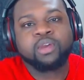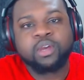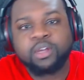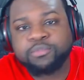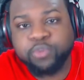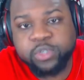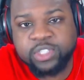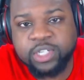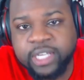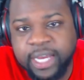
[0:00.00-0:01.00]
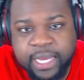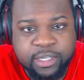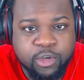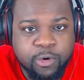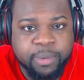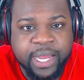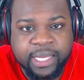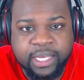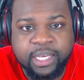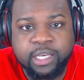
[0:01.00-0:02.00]
Unfortunately, I had to go
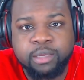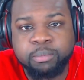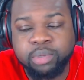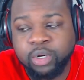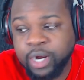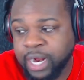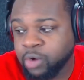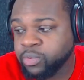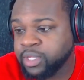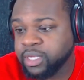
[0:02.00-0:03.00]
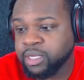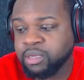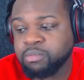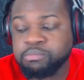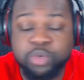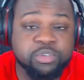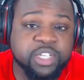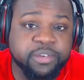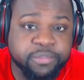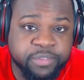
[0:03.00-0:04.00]
back and blur out the
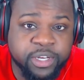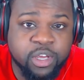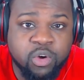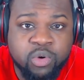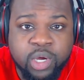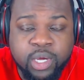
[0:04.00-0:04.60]
music video,